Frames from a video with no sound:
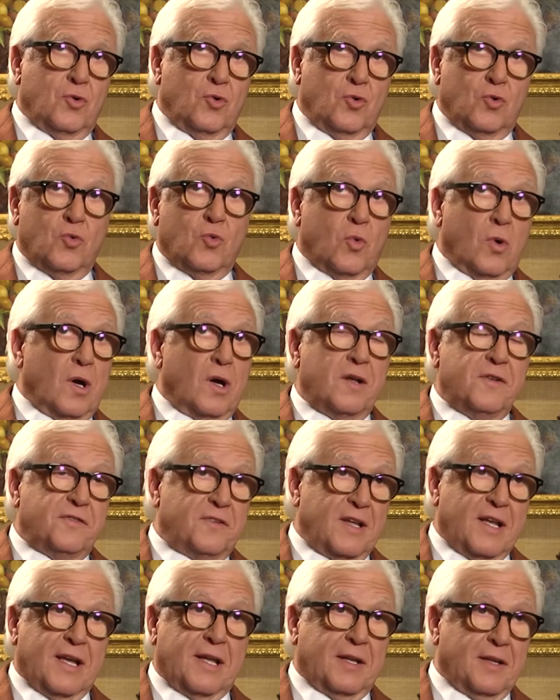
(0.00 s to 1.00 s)
who
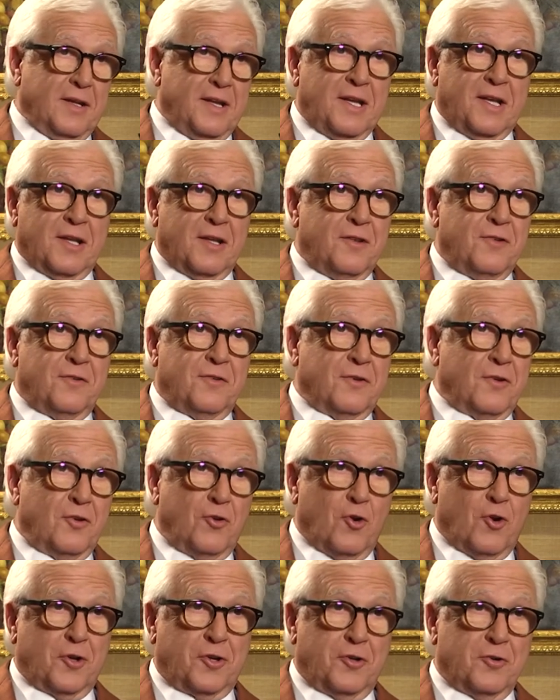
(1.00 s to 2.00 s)
was at Lincoln's
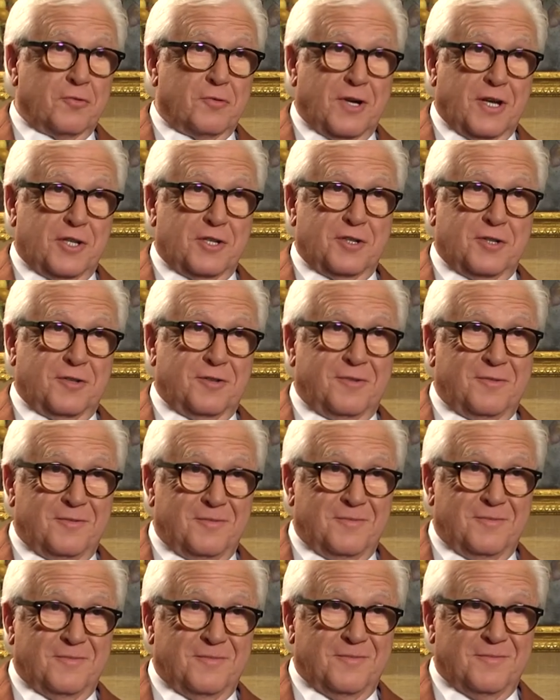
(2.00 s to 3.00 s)
inauguration.
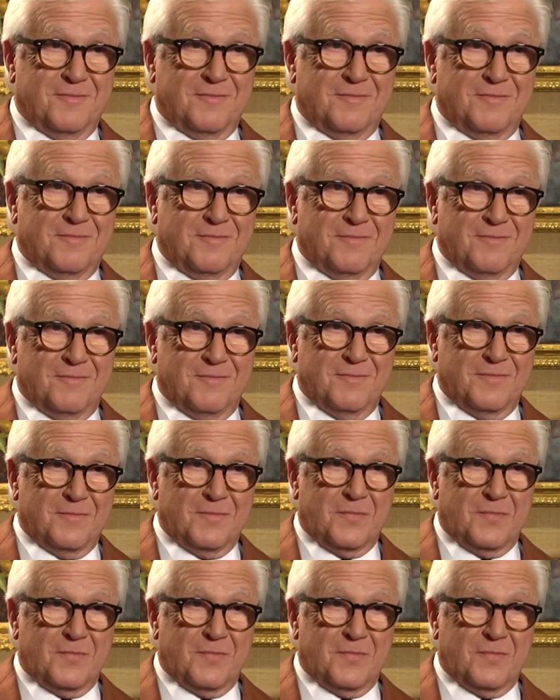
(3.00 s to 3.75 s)
Oh, Lord.